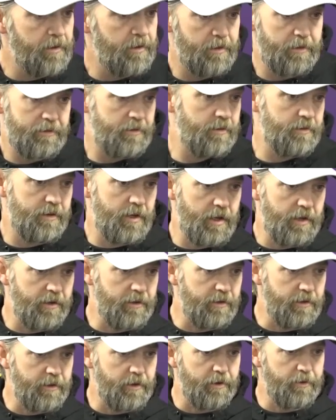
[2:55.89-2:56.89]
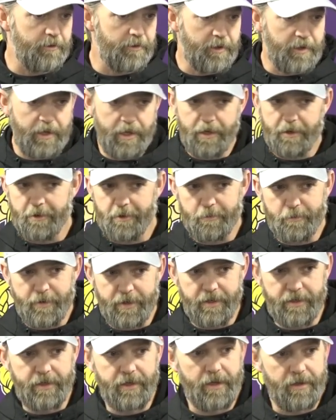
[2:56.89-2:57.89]
and says, hey, you know, you can't hurt
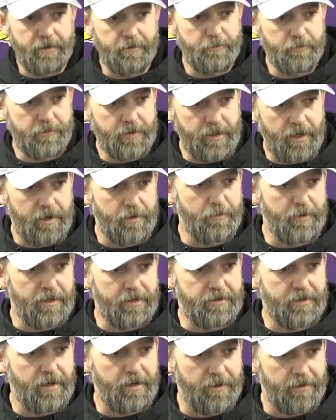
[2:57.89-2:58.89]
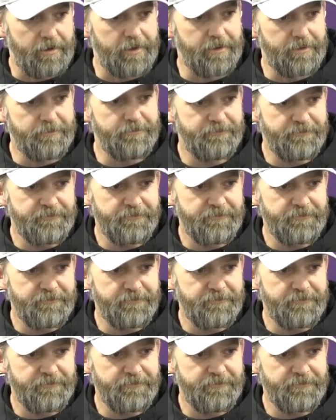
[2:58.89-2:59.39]
me kind of mentality.